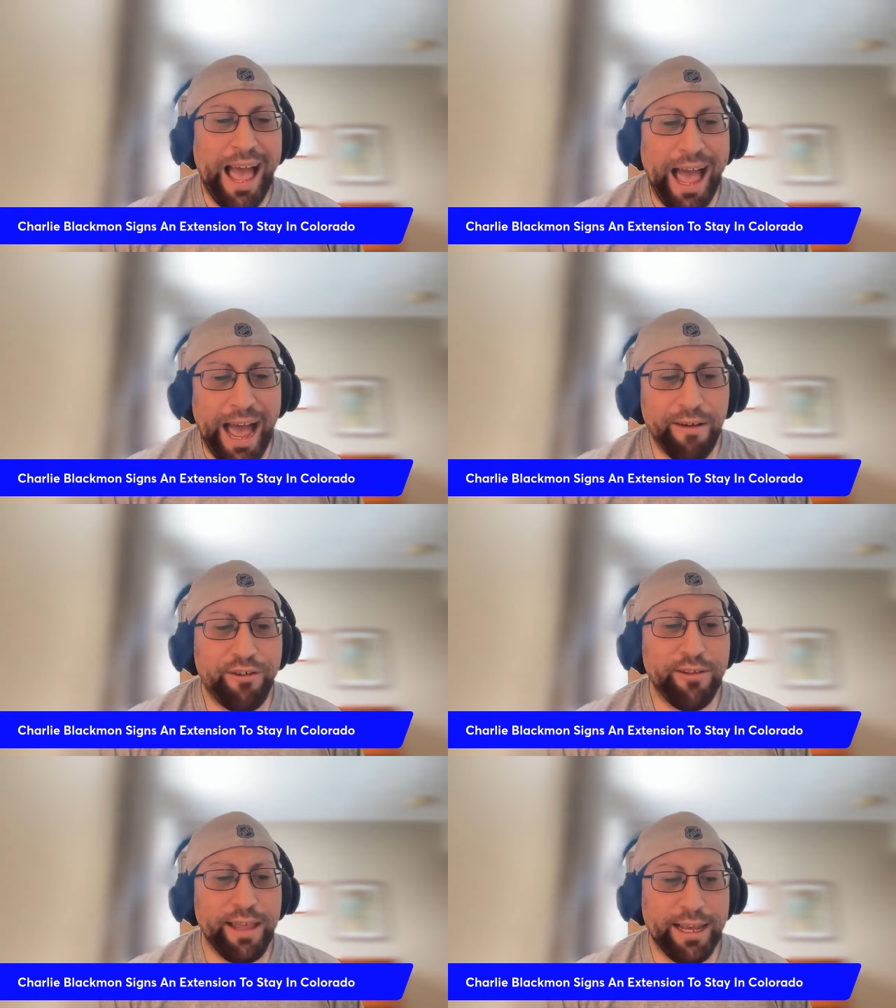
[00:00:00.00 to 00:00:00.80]

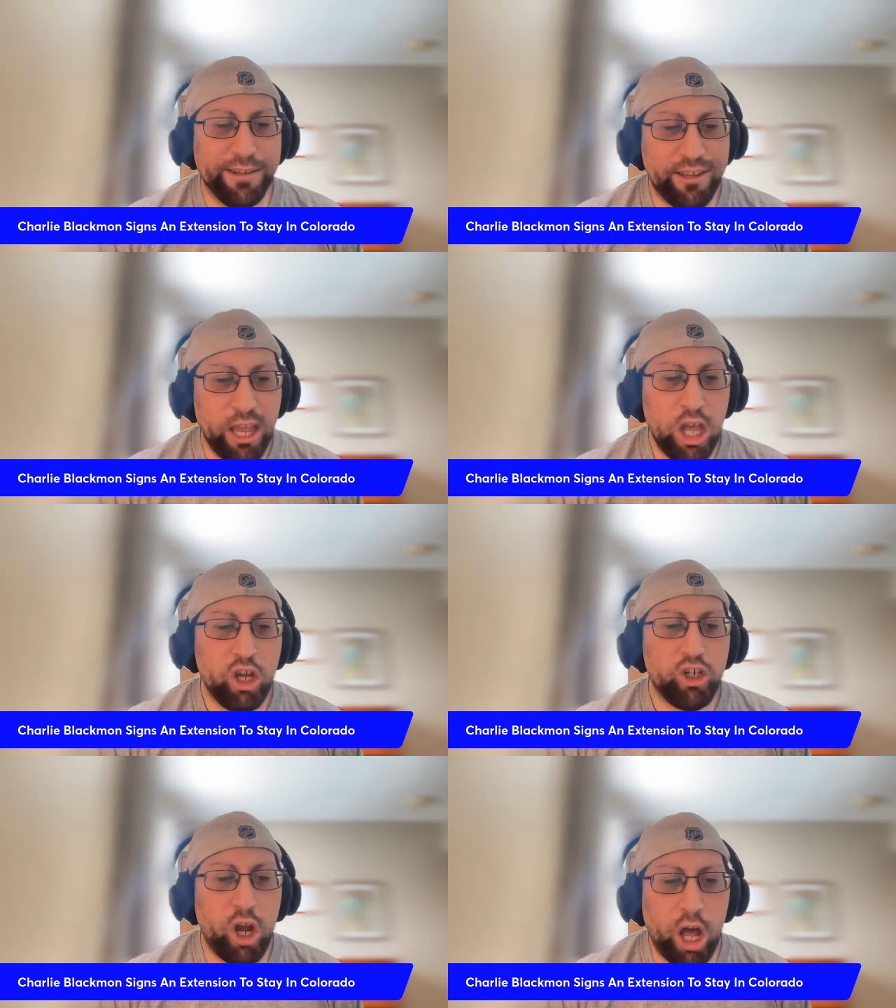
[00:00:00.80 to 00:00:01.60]
After this,
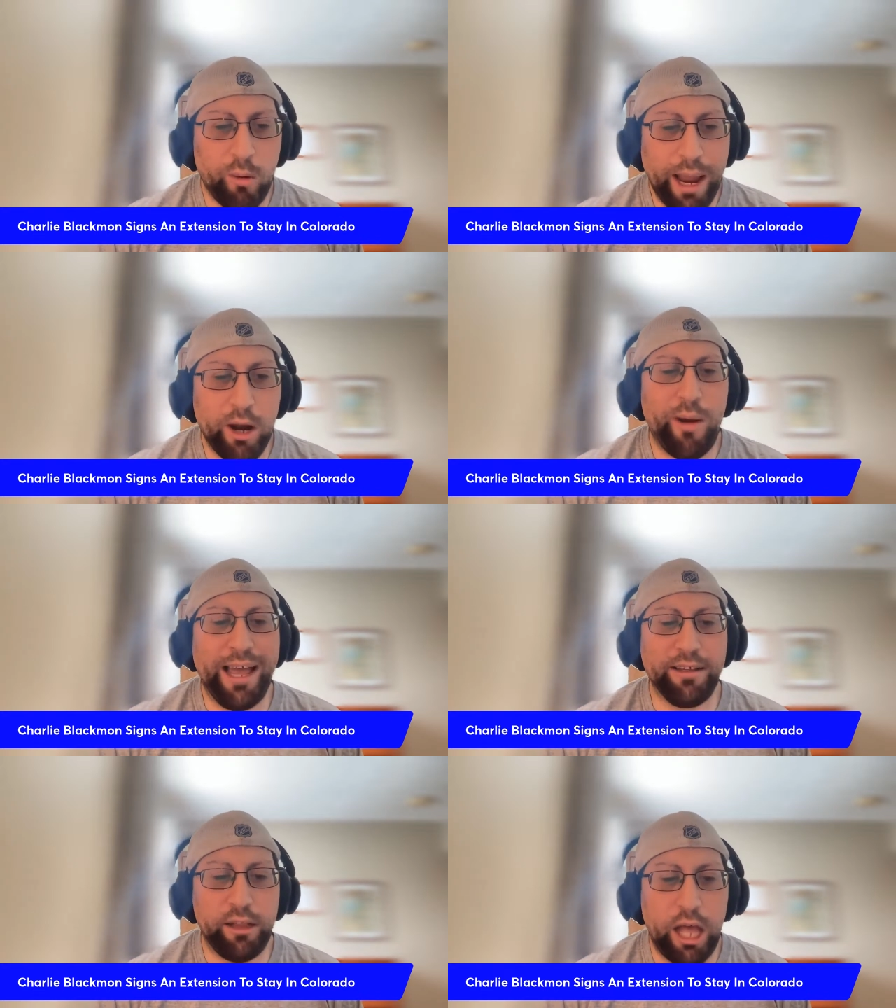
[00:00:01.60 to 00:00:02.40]
Colorado
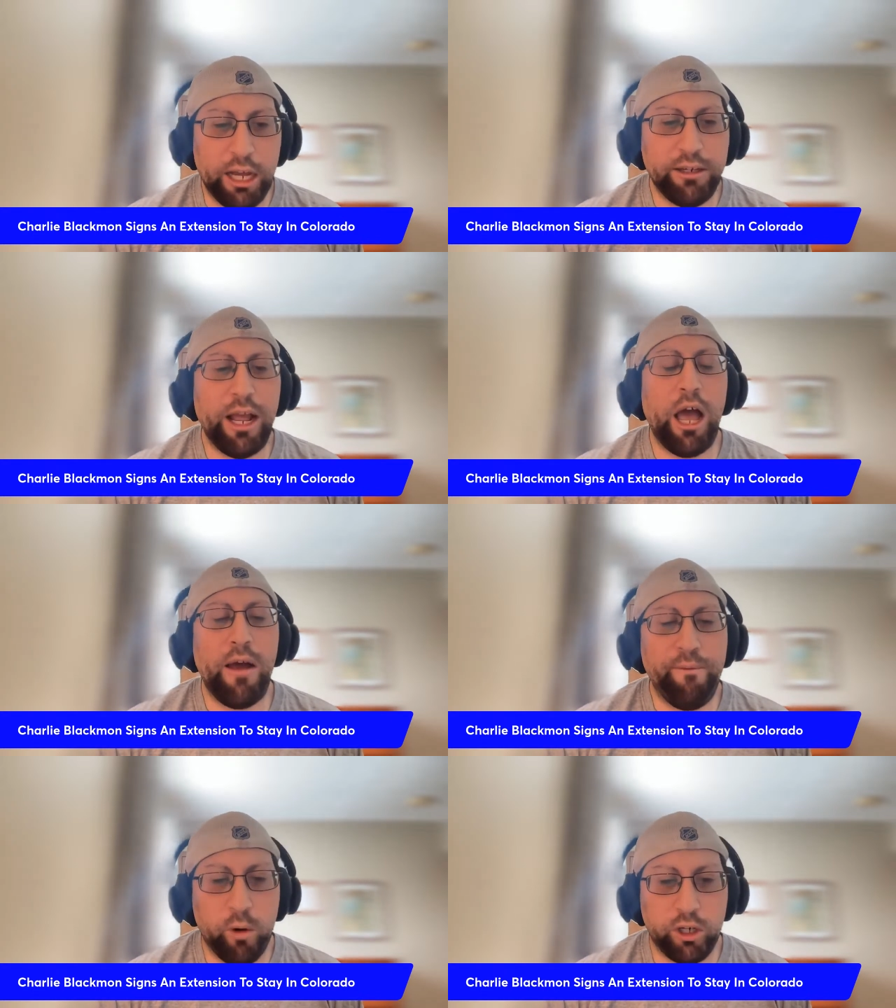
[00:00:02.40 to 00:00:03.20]
has a lot
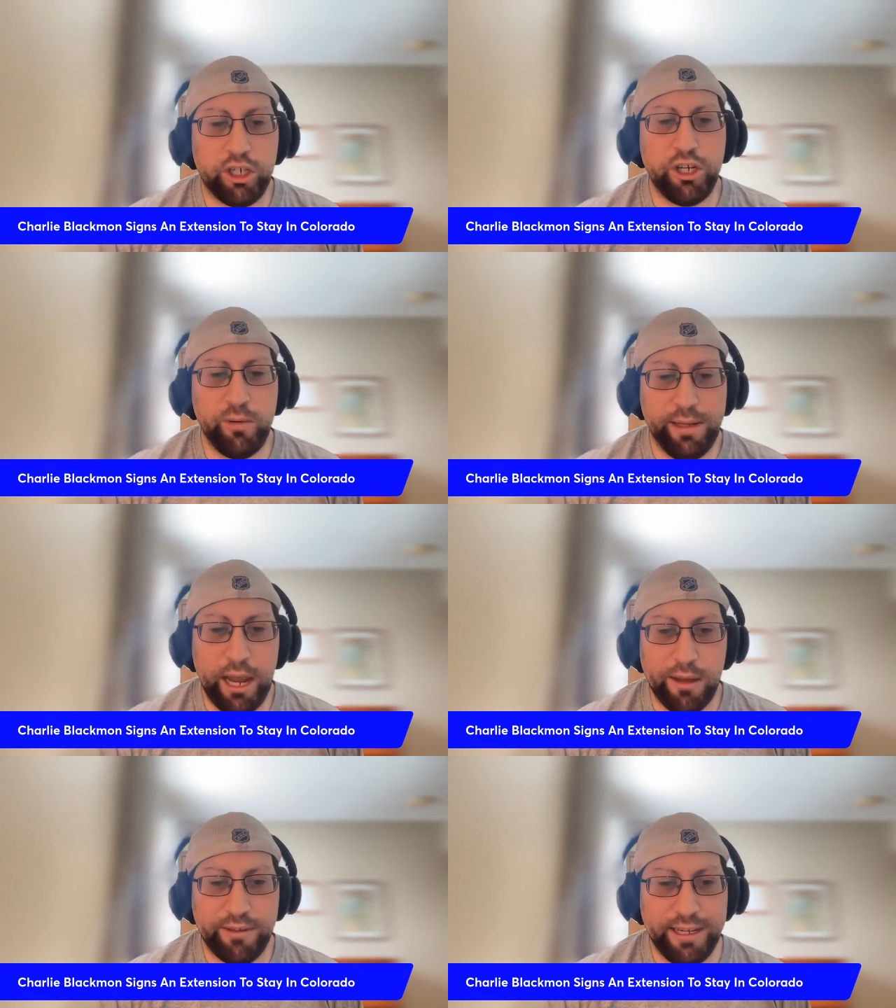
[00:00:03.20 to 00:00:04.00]
of work to do in the
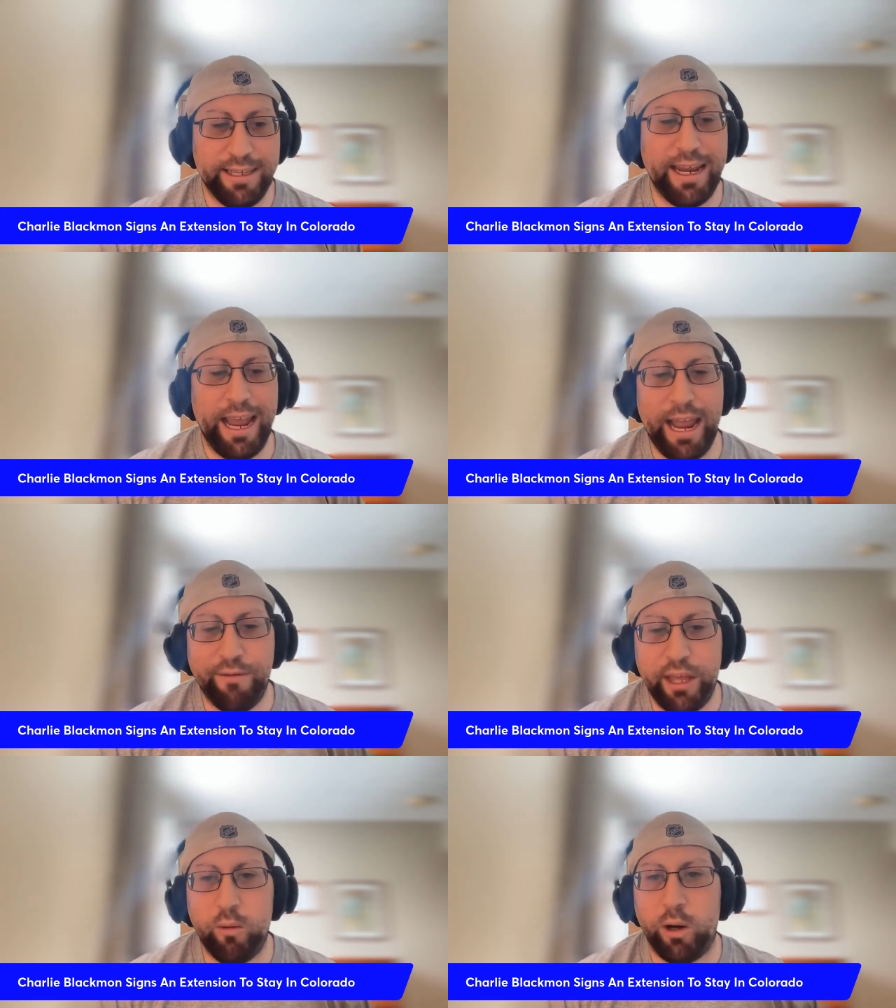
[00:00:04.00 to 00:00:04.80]
offseason
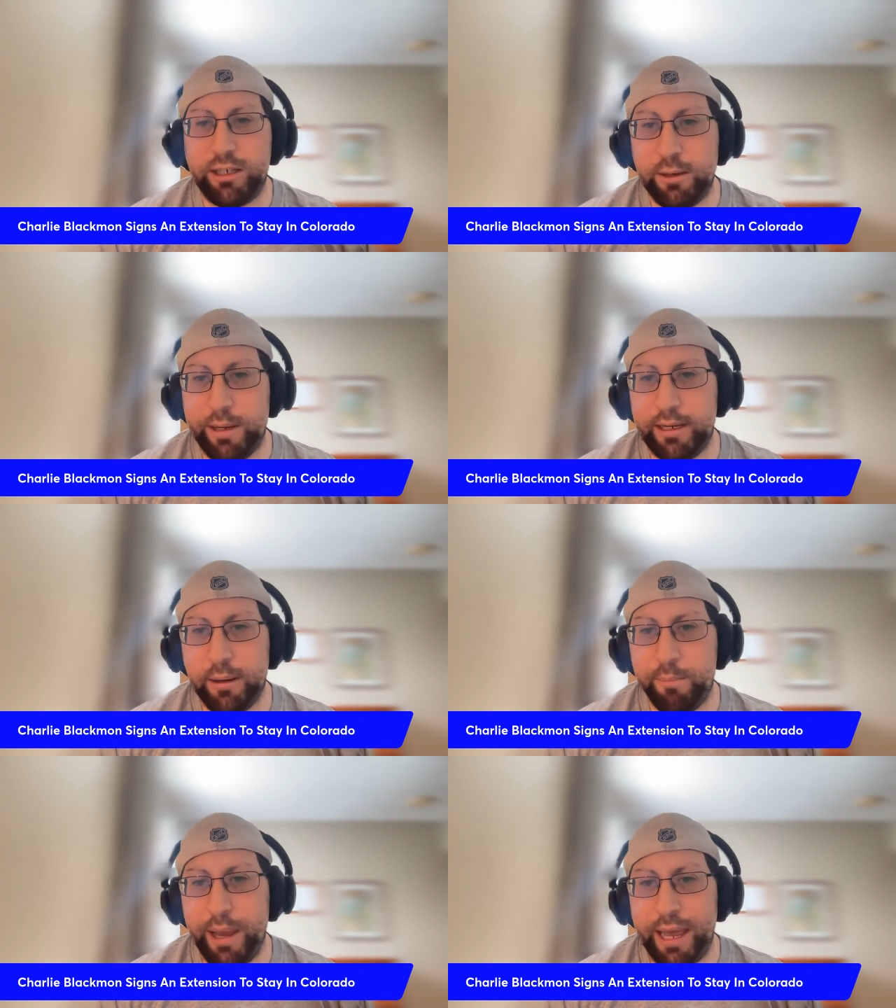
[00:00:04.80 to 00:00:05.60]
if they want to be
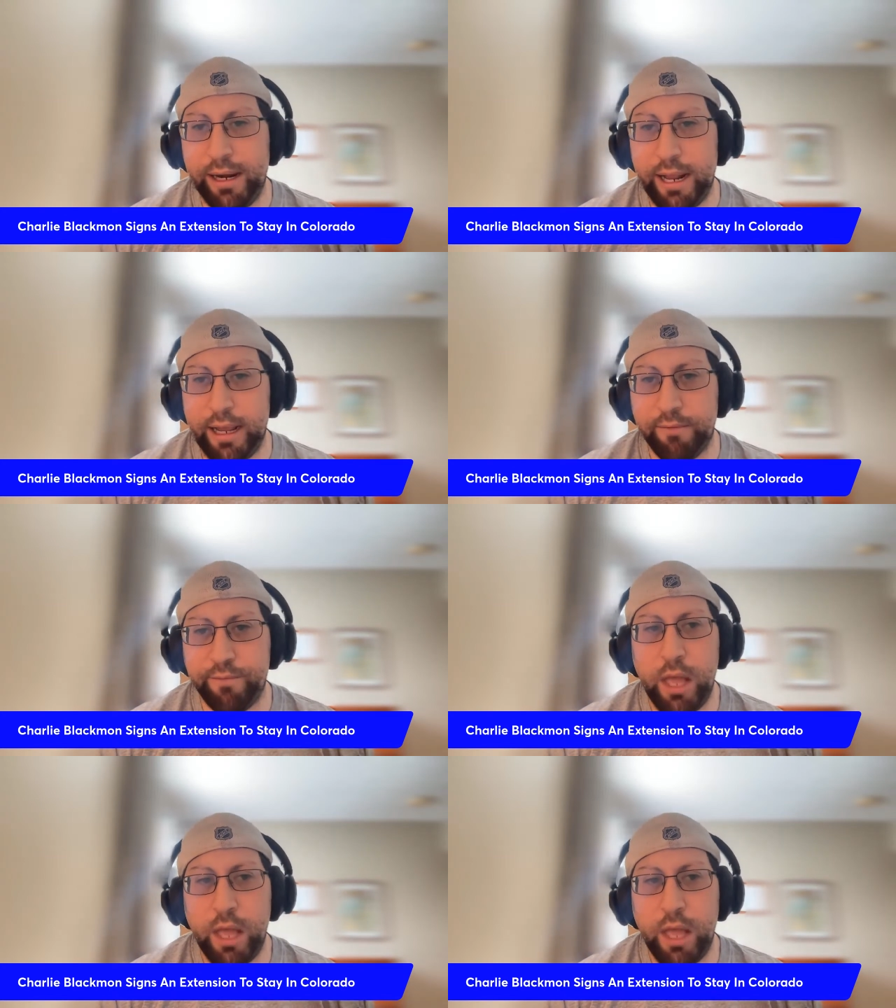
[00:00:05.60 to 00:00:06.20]
competitive.